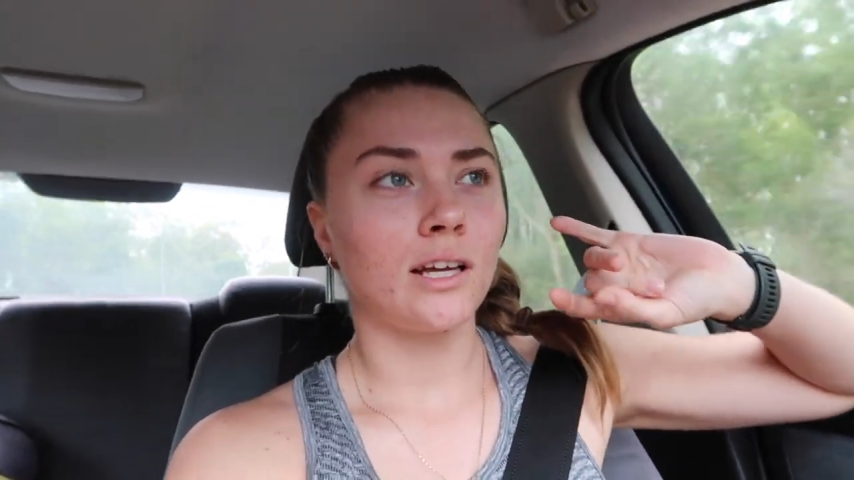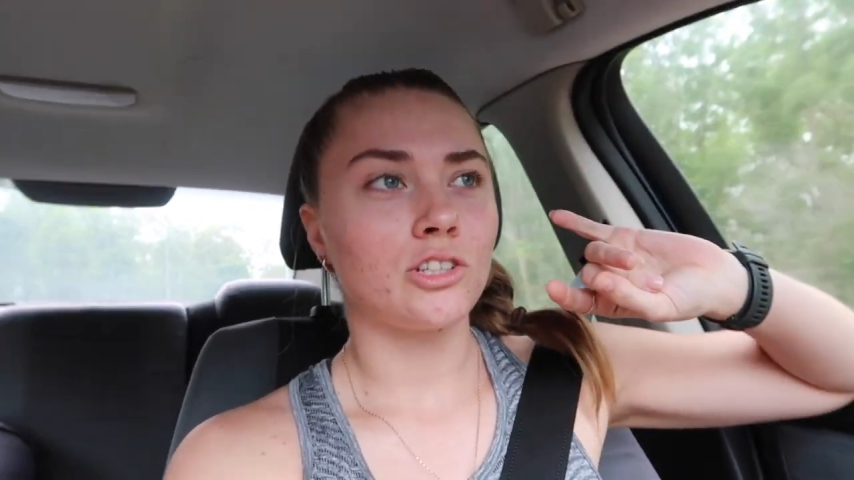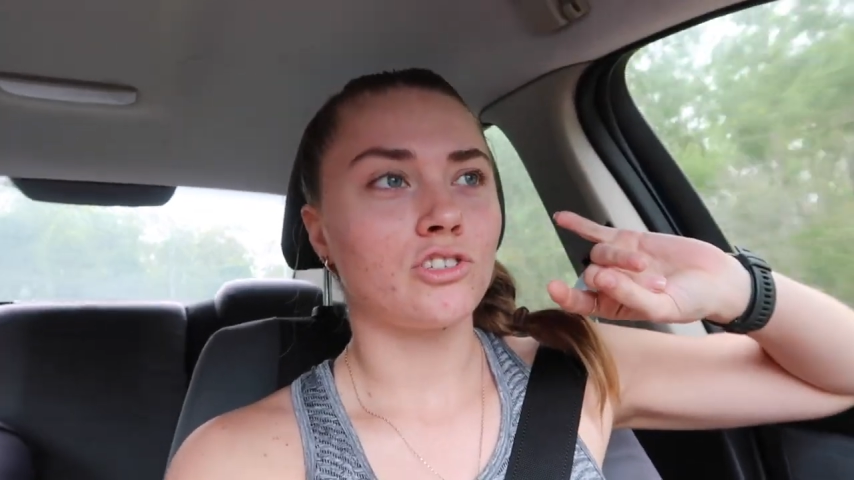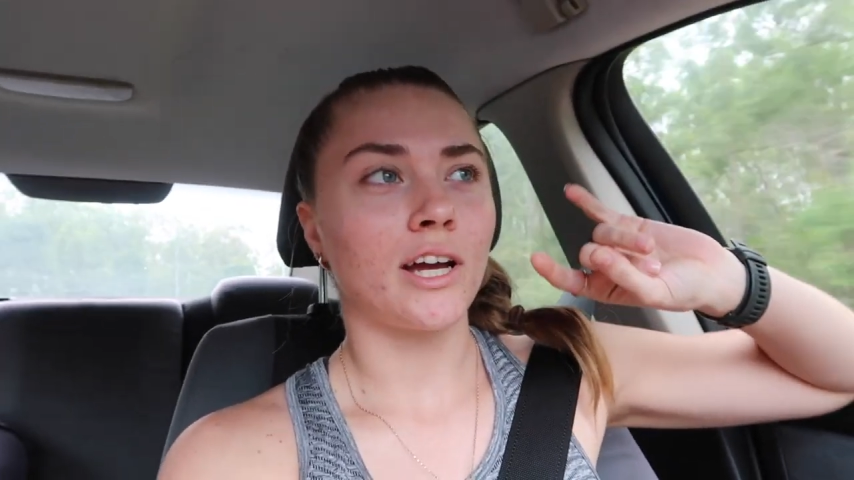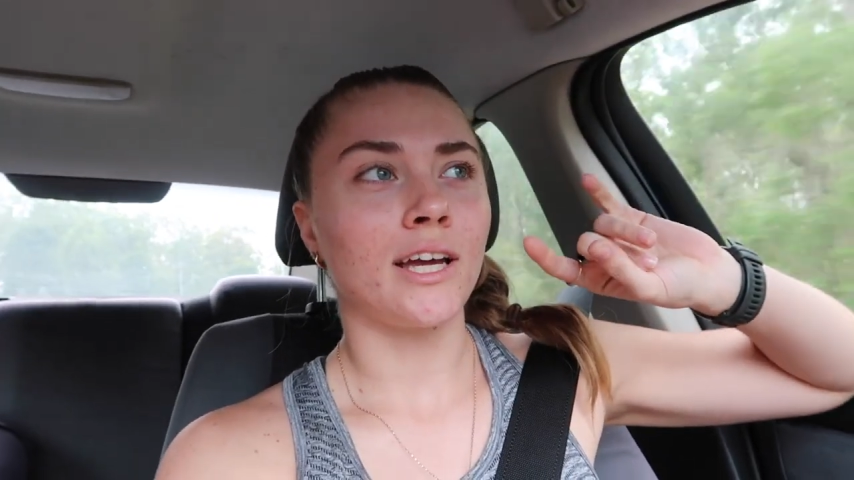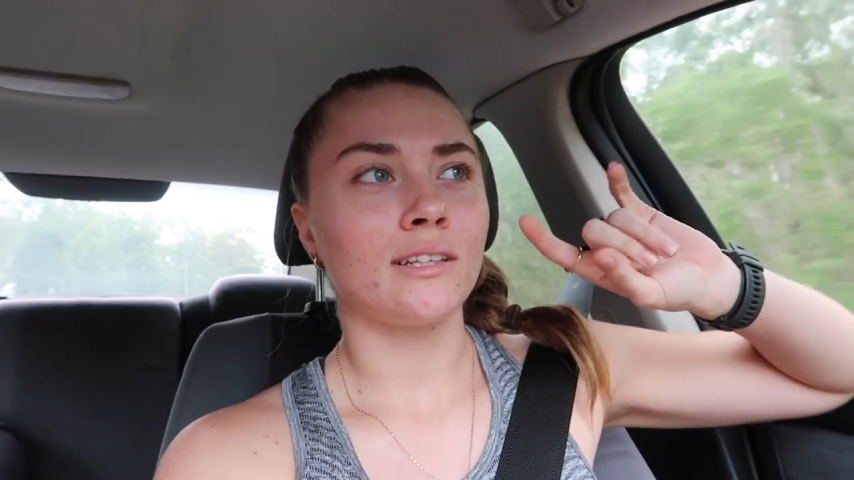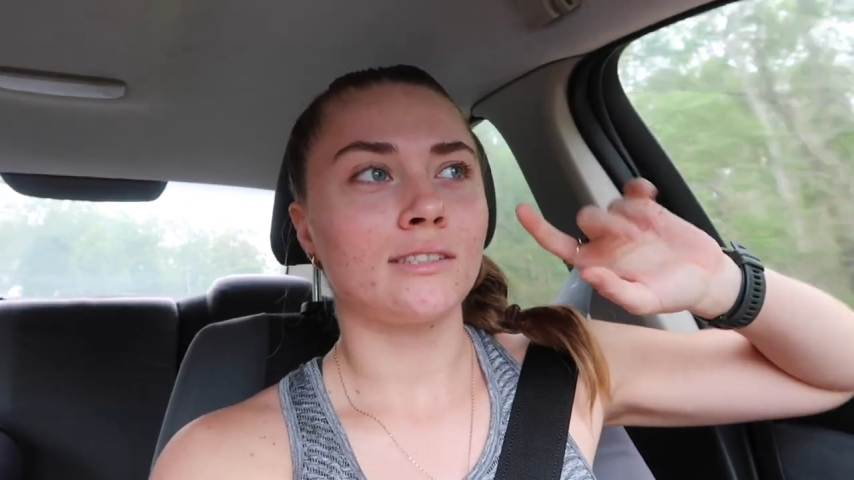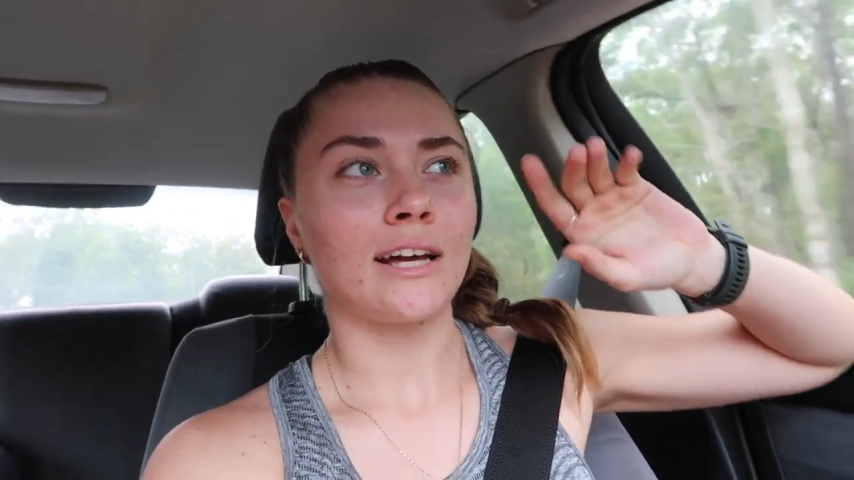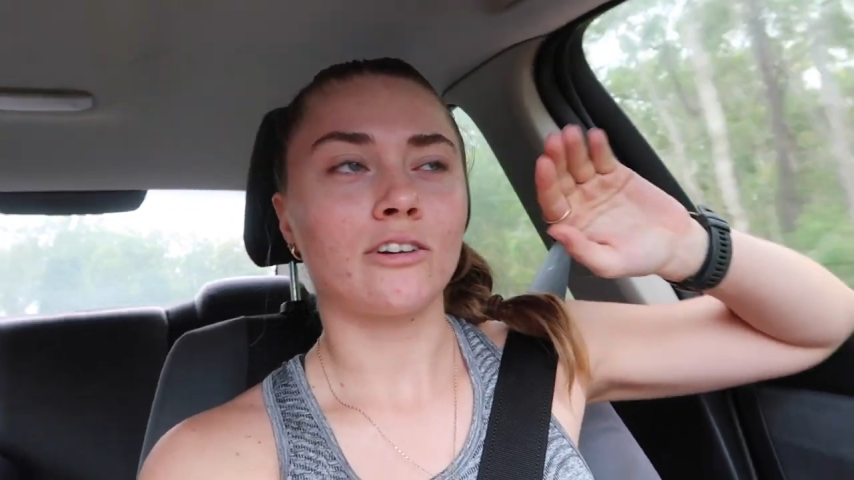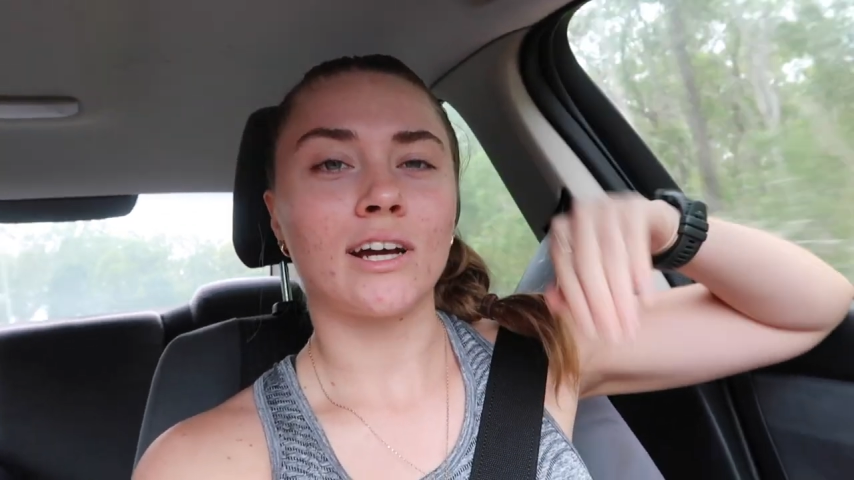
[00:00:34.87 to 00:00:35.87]

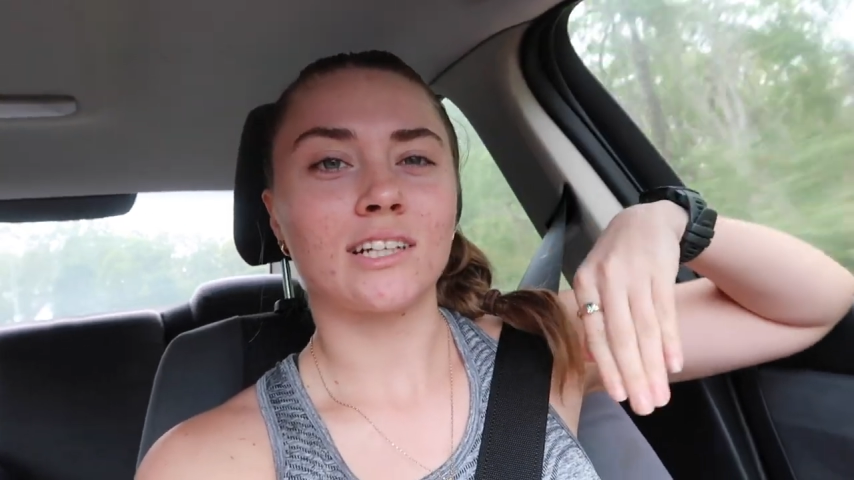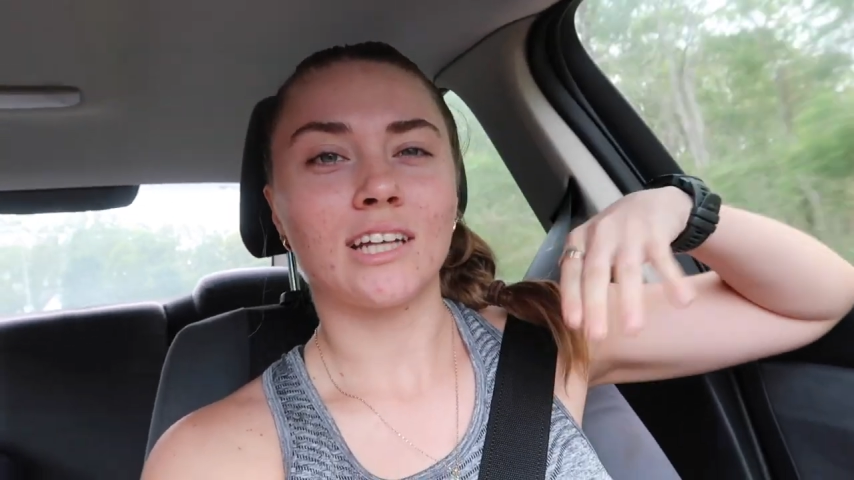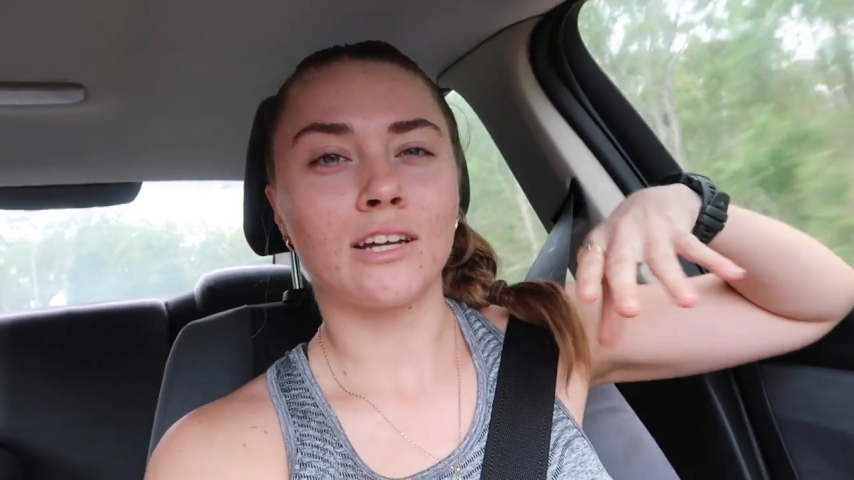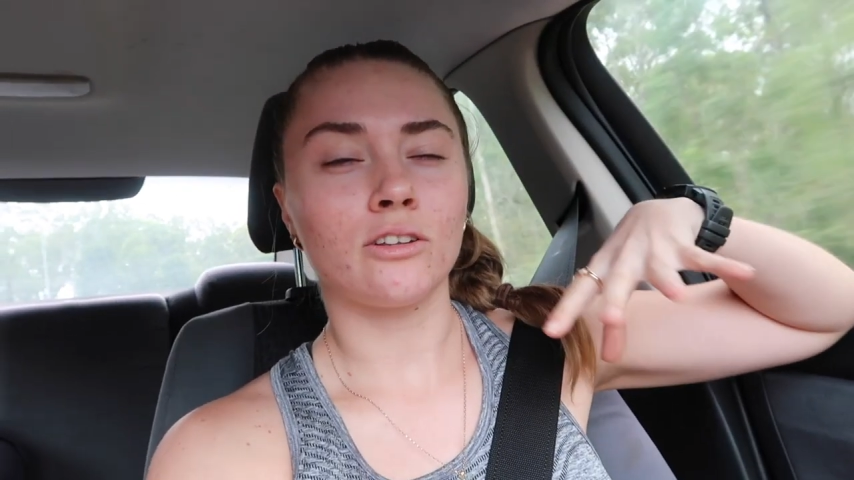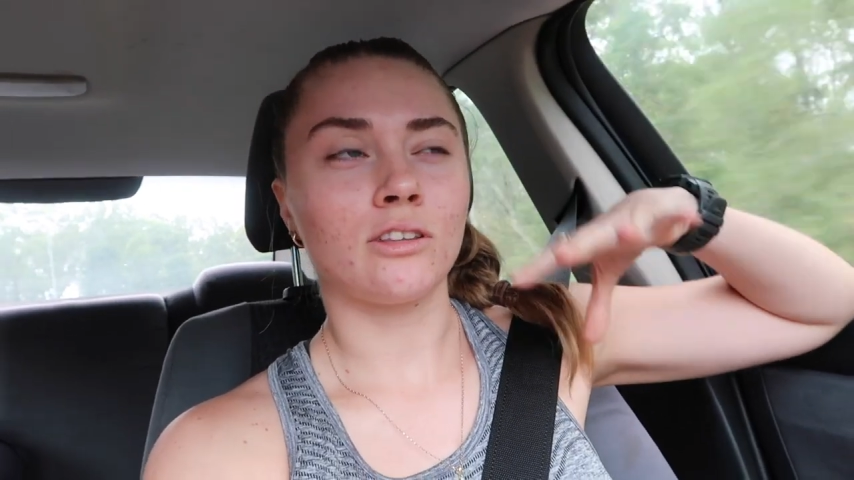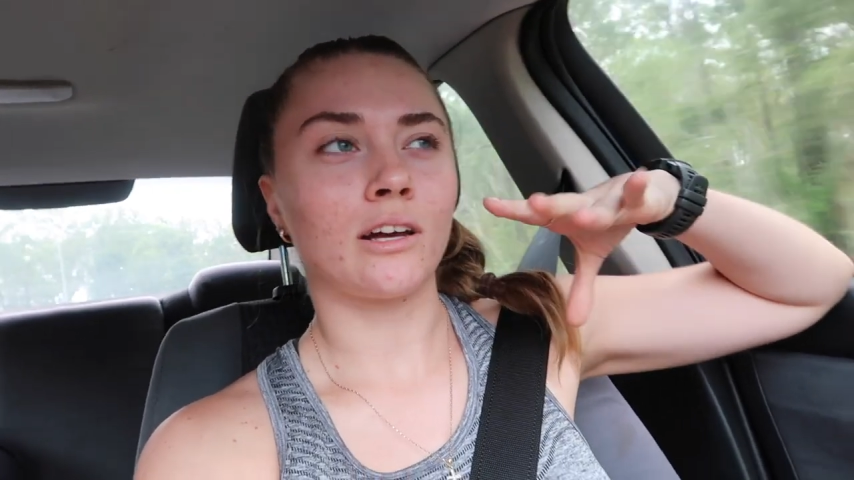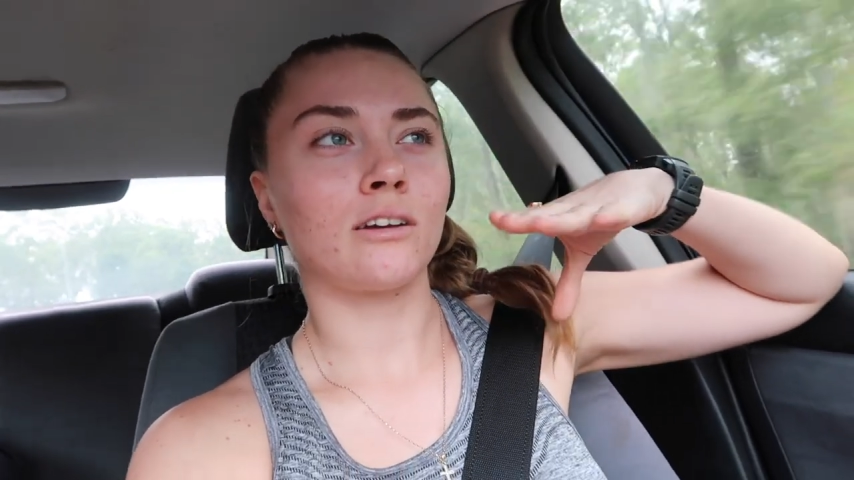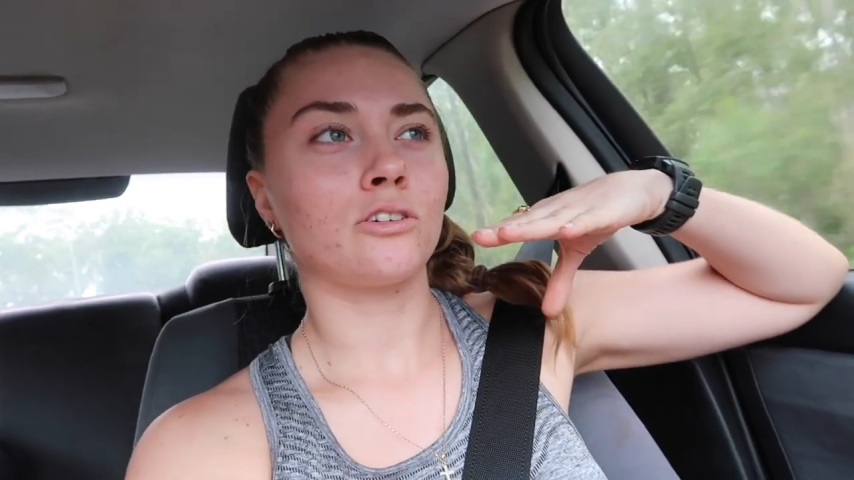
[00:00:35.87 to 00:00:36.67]
Australia's like cracked down on the